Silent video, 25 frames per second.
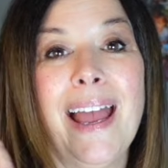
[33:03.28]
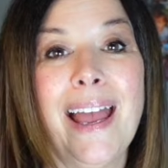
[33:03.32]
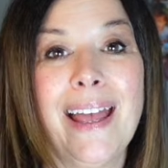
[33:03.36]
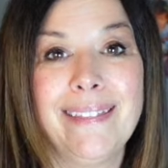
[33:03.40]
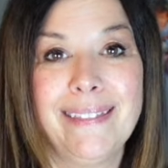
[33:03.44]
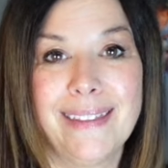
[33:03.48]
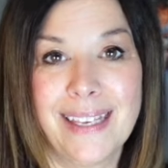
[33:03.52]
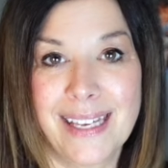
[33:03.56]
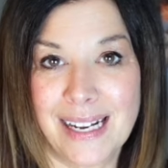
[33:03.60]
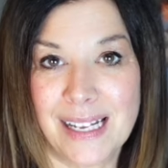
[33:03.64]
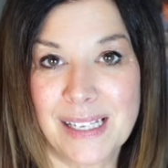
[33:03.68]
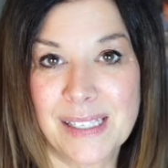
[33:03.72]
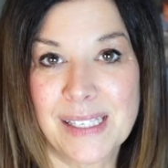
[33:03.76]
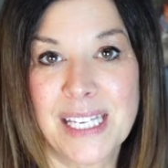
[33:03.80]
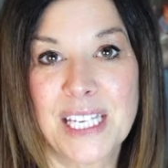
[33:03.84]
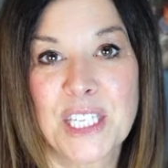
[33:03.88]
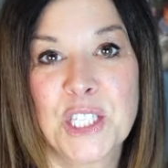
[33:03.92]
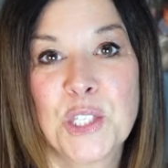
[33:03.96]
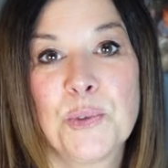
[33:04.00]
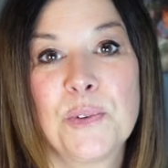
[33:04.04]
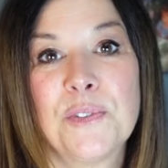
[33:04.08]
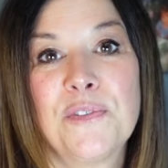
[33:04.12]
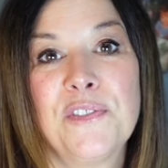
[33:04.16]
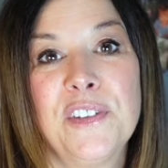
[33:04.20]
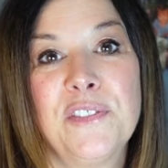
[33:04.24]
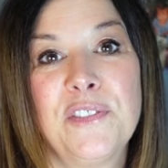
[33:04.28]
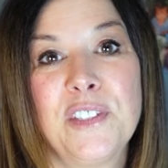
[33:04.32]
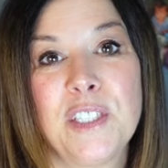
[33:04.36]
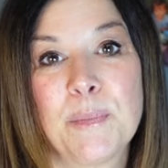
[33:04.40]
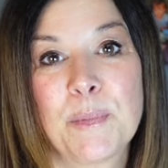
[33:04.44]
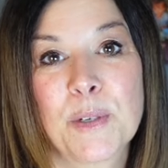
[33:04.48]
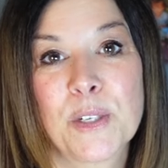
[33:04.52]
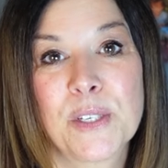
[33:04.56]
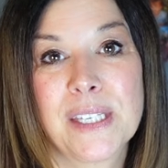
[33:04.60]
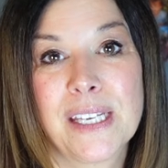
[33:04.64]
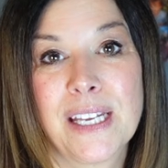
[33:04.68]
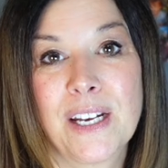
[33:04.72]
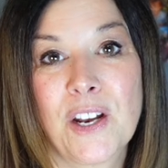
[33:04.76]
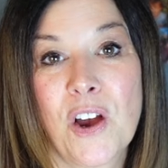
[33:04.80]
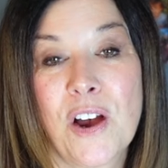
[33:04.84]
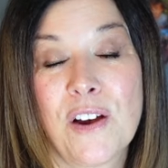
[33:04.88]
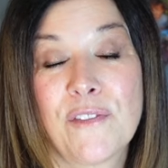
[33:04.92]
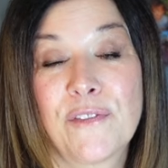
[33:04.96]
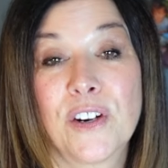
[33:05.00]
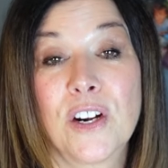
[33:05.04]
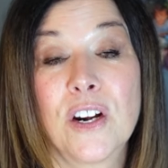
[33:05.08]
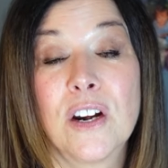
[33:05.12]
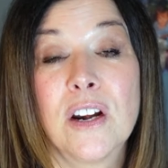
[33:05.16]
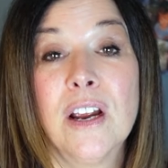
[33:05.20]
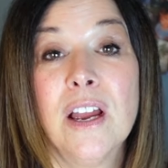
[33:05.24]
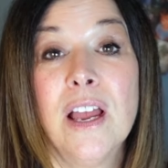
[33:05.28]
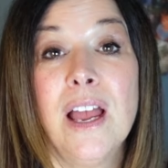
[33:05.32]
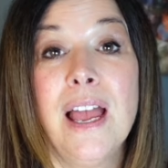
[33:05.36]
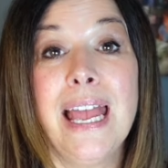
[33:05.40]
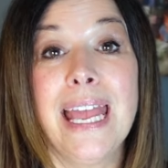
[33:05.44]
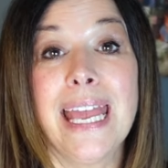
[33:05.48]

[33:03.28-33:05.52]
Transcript: and then I'll send you a 50% offer.